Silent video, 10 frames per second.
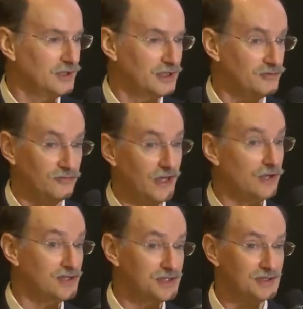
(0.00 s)
It's
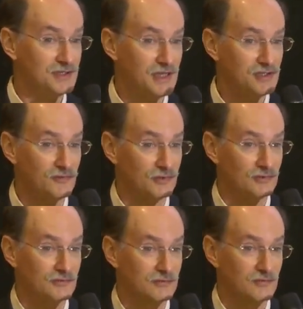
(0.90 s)
very successful.
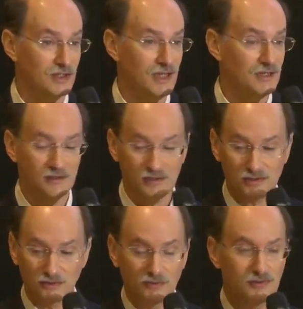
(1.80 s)
We can't
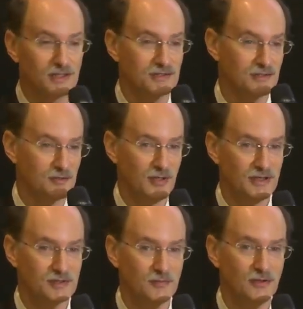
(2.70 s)
exclude this as a
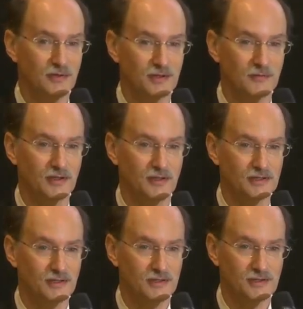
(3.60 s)
possibility
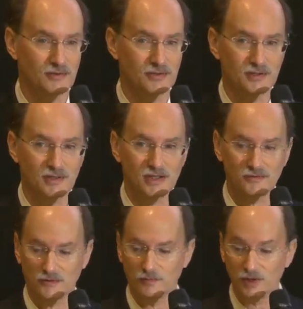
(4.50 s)
because it is so
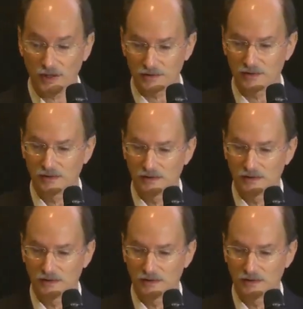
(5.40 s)
successful. But